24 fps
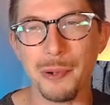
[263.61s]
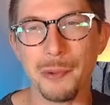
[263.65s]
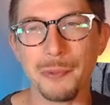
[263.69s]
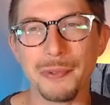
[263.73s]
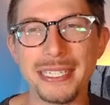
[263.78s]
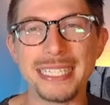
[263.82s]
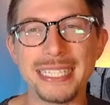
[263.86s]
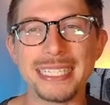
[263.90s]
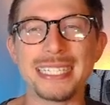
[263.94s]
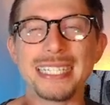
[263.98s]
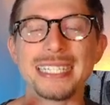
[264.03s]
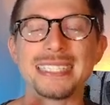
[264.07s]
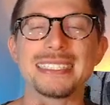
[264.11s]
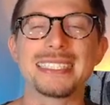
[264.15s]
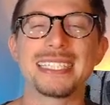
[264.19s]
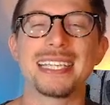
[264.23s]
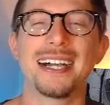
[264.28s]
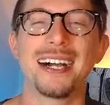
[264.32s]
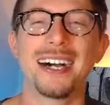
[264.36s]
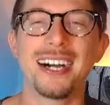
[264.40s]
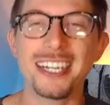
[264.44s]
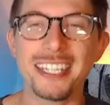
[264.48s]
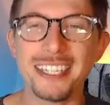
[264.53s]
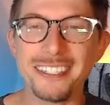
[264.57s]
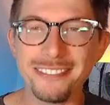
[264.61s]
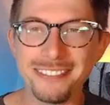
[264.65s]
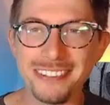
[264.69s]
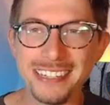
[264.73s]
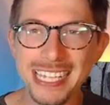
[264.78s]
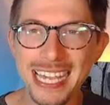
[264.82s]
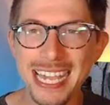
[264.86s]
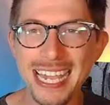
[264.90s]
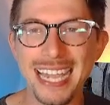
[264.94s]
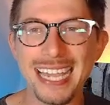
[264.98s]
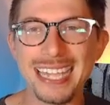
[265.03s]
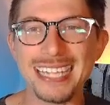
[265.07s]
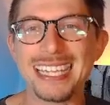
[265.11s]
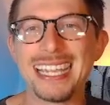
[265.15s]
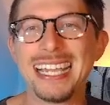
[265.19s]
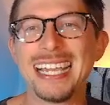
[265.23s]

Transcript: but we get a ton of lag.